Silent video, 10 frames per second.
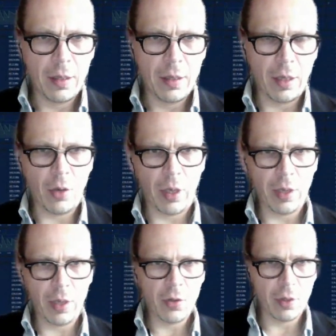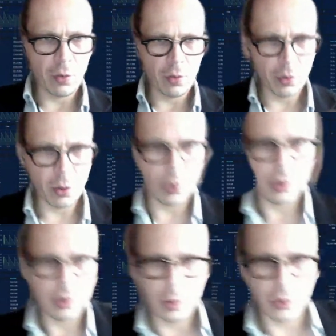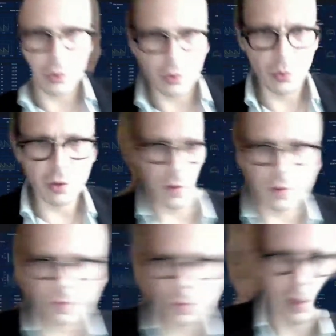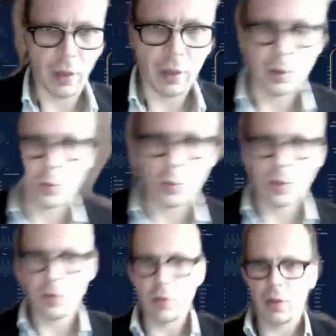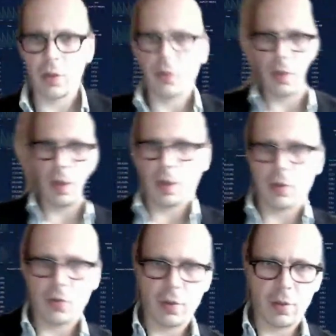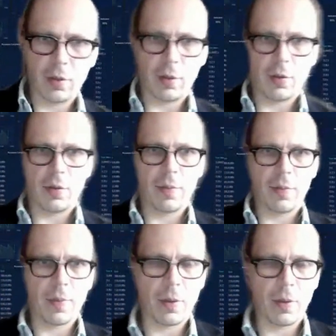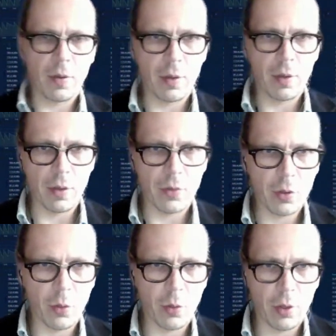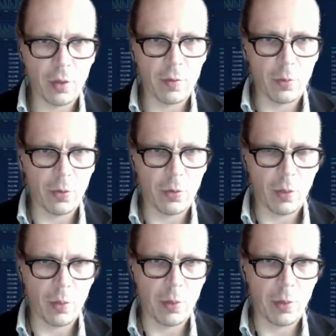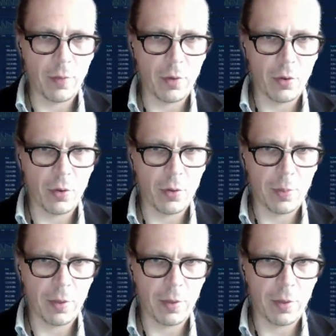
Now I answered, there was a question about community feedback and requests, so I think I answered this question with my previous